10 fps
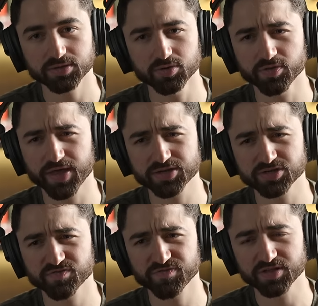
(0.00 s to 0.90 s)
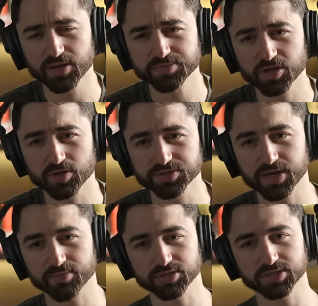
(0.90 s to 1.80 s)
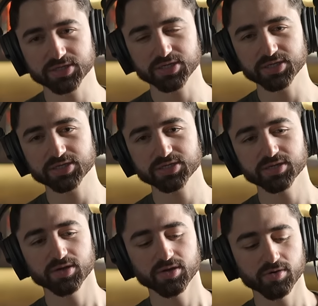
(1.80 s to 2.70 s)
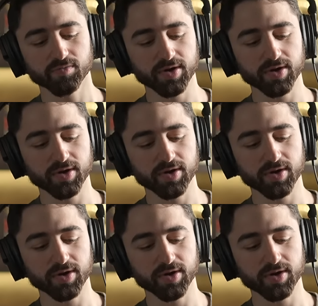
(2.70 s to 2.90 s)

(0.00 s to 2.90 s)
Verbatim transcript: Google that, just Phillips, Alzheimer's disease, mm-hmm.